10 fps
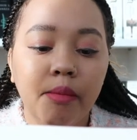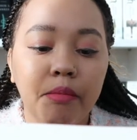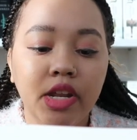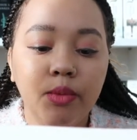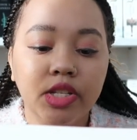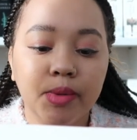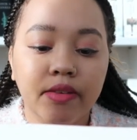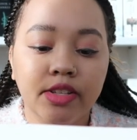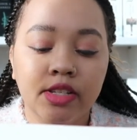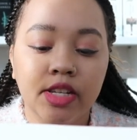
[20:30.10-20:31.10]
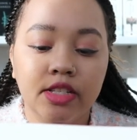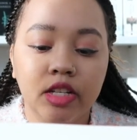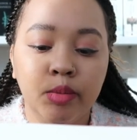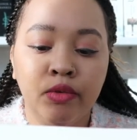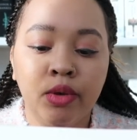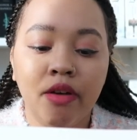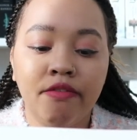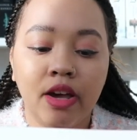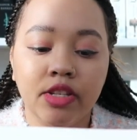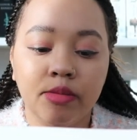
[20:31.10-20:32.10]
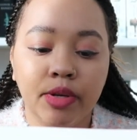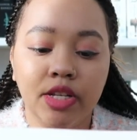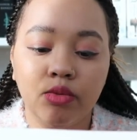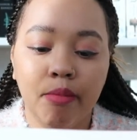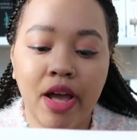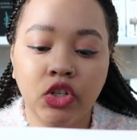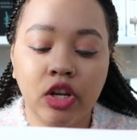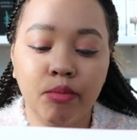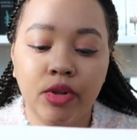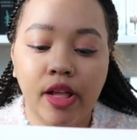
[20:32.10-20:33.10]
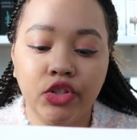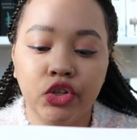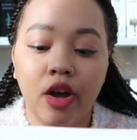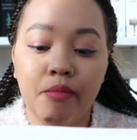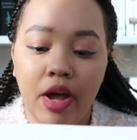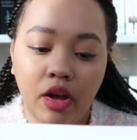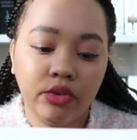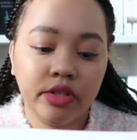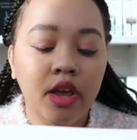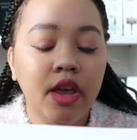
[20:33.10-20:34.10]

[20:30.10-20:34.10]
Many whisper of its existence, but few have found this place where magic and pleasure abound.